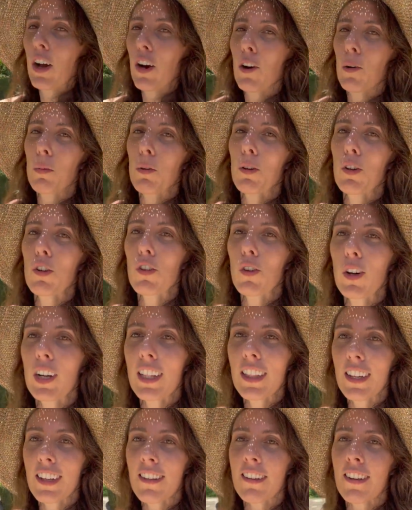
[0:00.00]
hope you
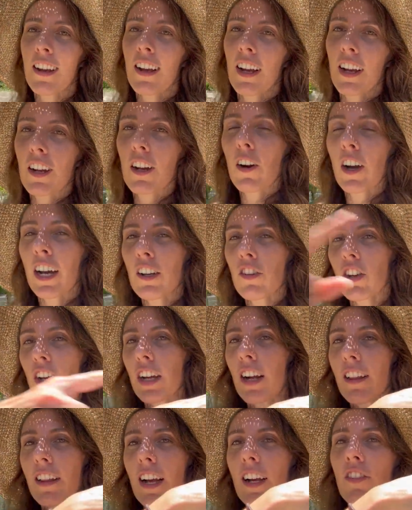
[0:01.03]
enjoyed this. Go ahead and check
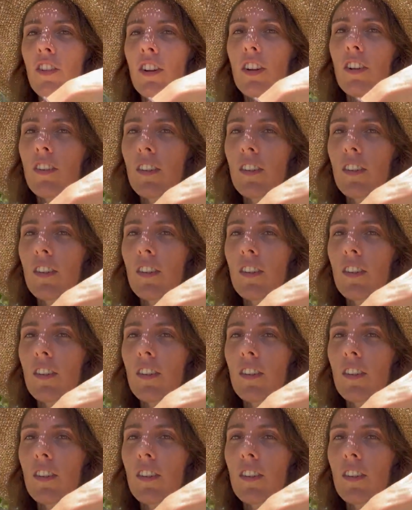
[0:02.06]
out last year's